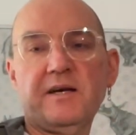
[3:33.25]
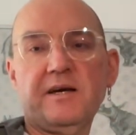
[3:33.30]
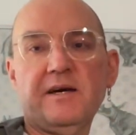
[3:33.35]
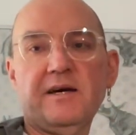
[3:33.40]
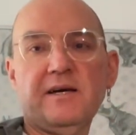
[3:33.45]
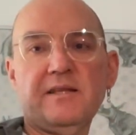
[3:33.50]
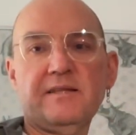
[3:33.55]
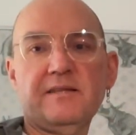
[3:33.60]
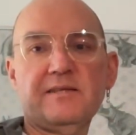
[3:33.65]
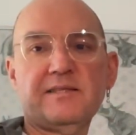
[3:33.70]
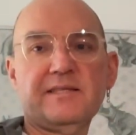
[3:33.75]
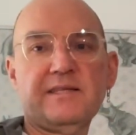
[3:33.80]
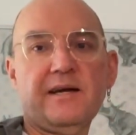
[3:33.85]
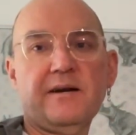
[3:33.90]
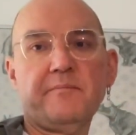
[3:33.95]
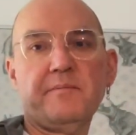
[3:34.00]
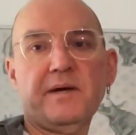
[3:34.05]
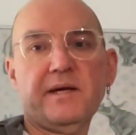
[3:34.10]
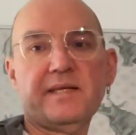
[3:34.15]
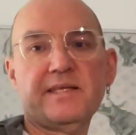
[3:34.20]
at
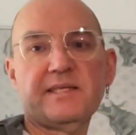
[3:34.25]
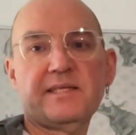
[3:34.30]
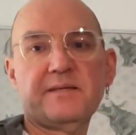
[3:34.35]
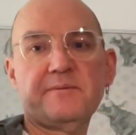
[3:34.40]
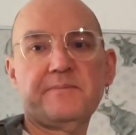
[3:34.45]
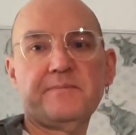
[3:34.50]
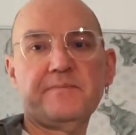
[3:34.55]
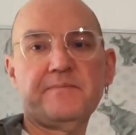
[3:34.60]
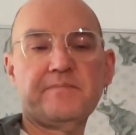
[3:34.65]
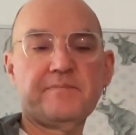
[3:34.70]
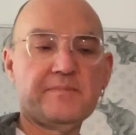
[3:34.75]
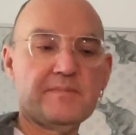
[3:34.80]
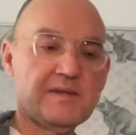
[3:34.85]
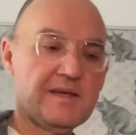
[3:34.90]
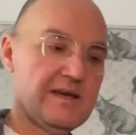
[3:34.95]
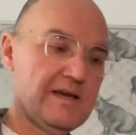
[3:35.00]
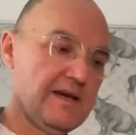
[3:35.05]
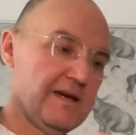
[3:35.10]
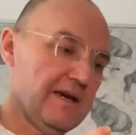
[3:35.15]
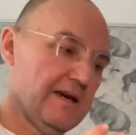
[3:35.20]
Starbucks,
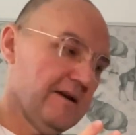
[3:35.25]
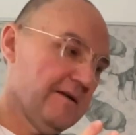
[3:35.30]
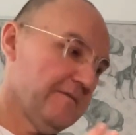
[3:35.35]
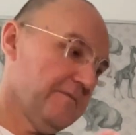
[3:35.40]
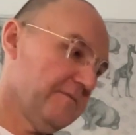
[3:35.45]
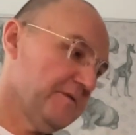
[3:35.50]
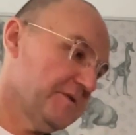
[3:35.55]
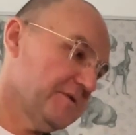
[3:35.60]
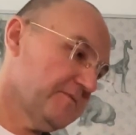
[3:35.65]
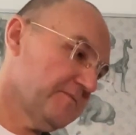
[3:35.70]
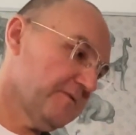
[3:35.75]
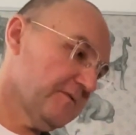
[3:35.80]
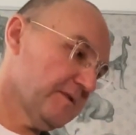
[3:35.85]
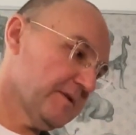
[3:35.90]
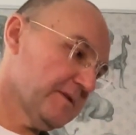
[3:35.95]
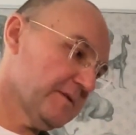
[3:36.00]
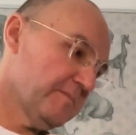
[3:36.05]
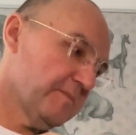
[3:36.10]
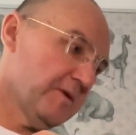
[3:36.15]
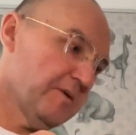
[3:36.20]
which for
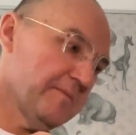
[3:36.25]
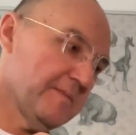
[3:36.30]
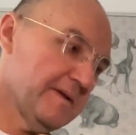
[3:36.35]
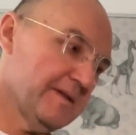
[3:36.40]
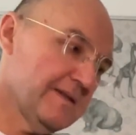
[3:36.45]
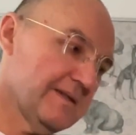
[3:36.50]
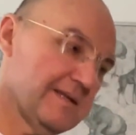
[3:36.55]
the moment